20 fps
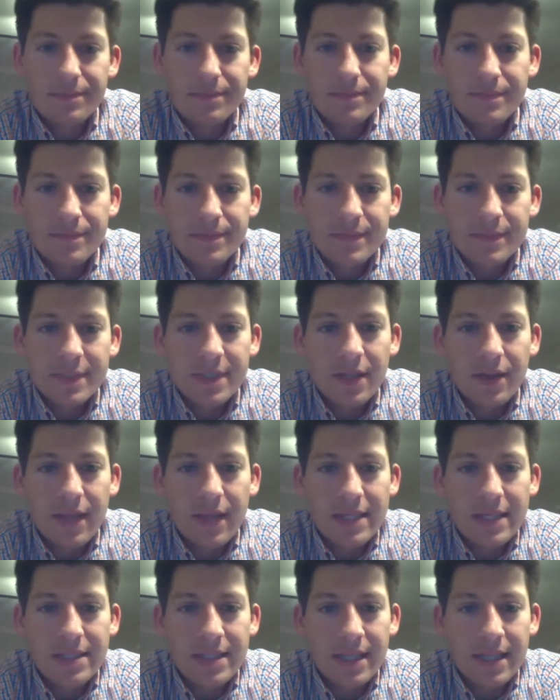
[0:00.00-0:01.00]
So
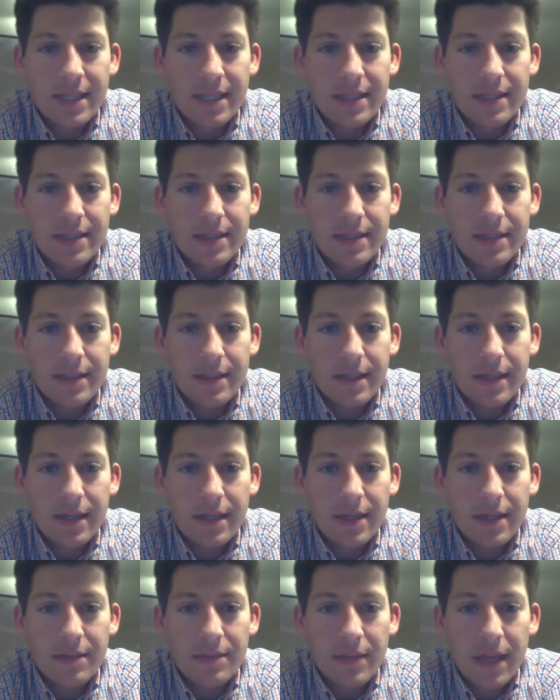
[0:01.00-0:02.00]
that's it.
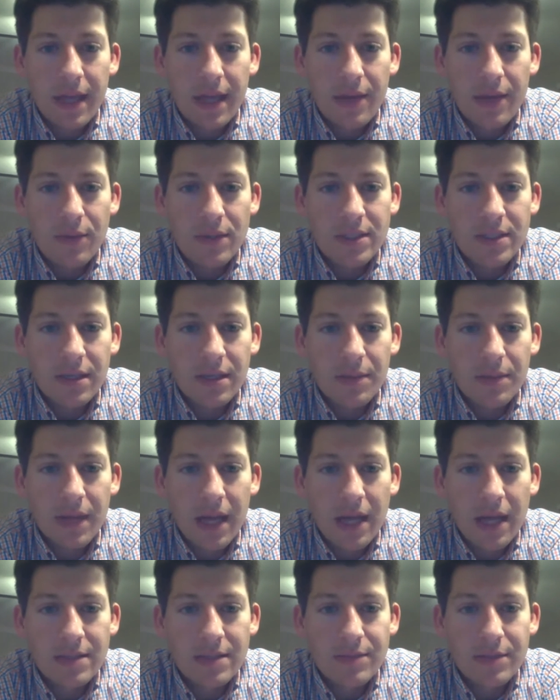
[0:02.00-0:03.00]
Hey, what's up,
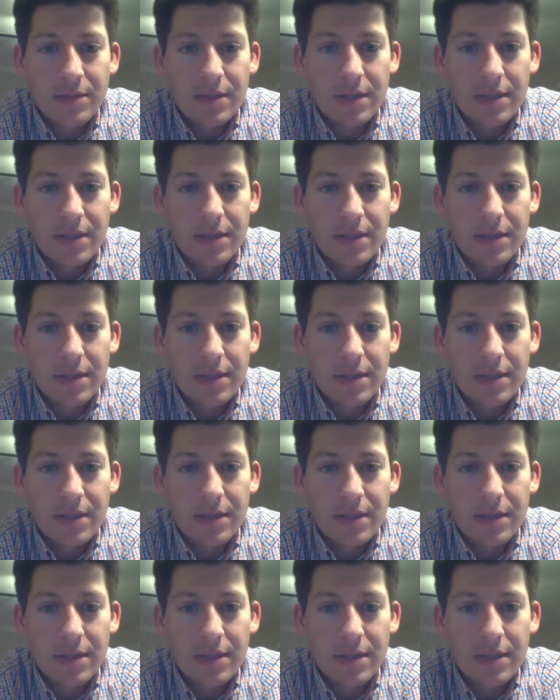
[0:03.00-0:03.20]
guys? Y'all